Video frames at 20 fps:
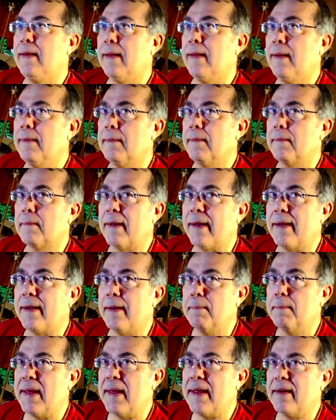can
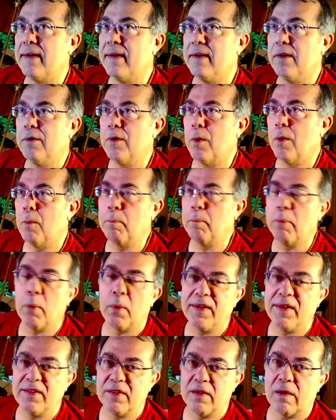recommend you don't
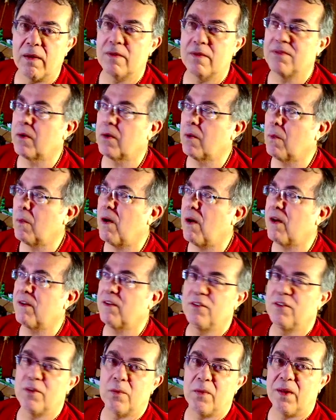poison all of our
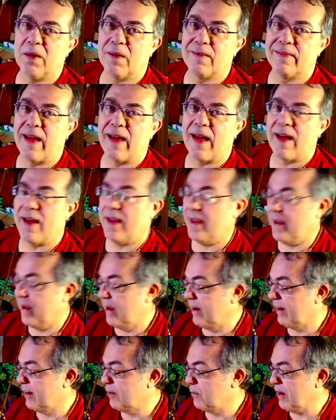water so we all die
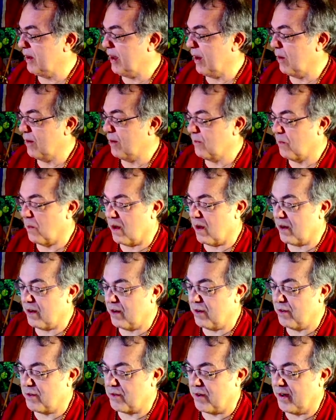because we don't have water
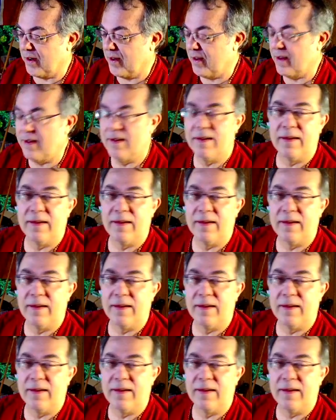to drink.